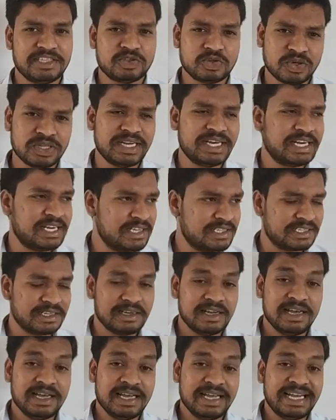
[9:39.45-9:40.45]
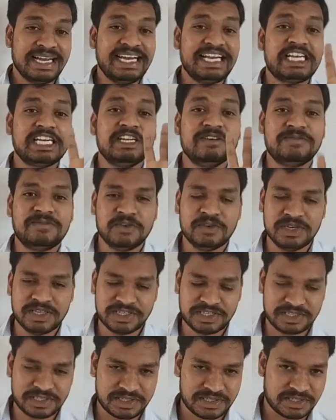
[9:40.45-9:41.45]
So that reason it
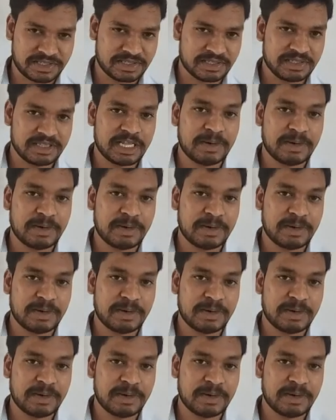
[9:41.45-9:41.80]
influences,